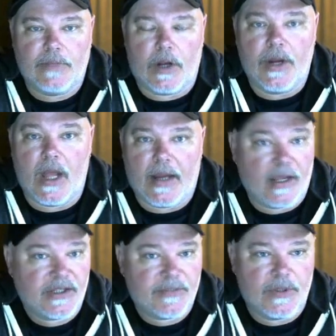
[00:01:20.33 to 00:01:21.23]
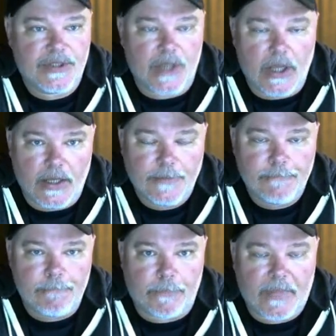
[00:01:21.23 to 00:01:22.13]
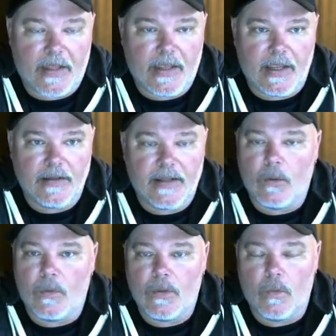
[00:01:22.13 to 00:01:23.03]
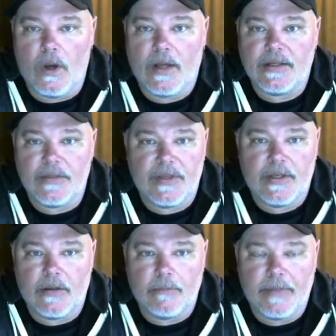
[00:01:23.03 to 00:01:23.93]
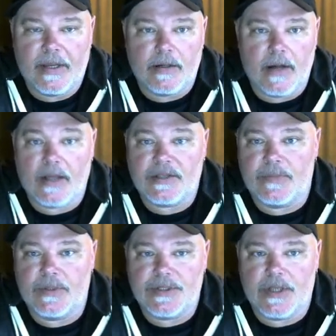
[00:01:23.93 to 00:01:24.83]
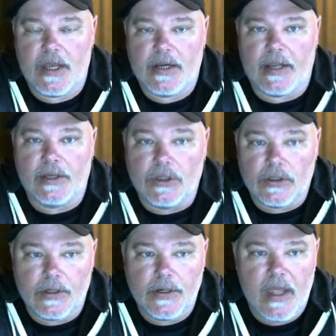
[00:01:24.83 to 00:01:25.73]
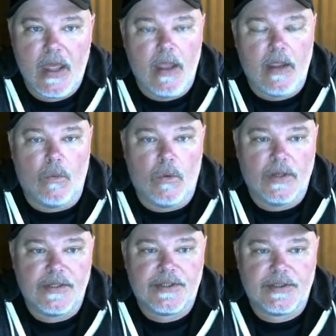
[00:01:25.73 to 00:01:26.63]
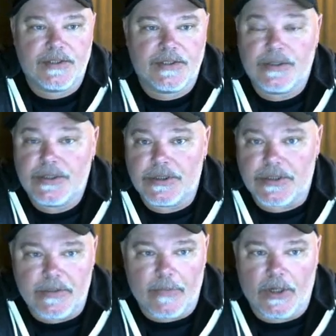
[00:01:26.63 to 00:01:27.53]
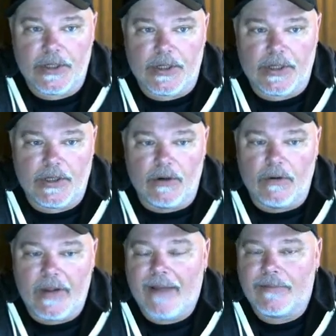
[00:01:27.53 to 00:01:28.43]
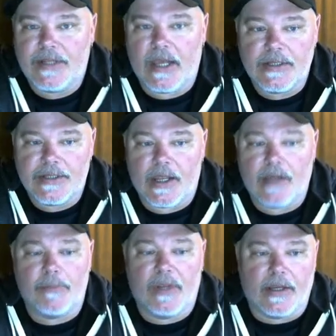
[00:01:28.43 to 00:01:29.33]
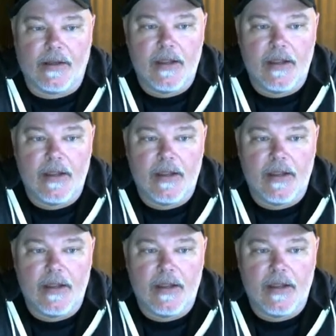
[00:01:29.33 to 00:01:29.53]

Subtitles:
are not experts on, and that we wanted to become better experts on and learn, was search engine marketing, advertising on Bing,